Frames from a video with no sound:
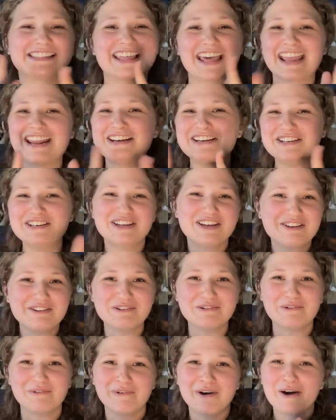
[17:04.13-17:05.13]
they
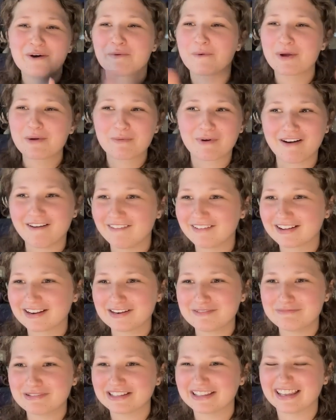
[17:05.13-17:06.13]
knew we were all going
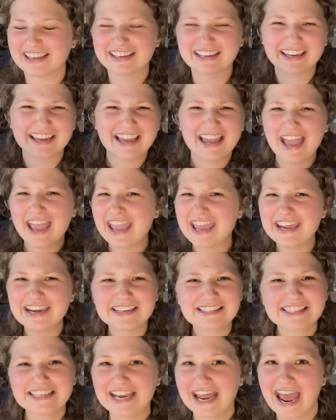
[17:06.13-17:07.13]
to be like, he
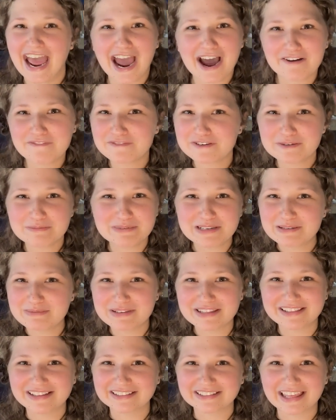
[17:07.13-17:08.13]
doesn't have to be
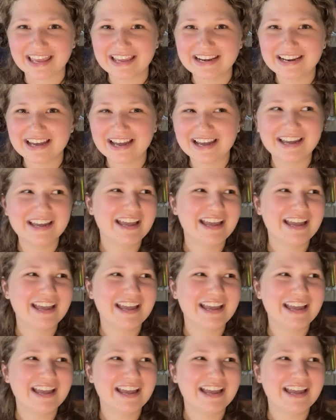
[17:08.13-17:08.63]
with Elena.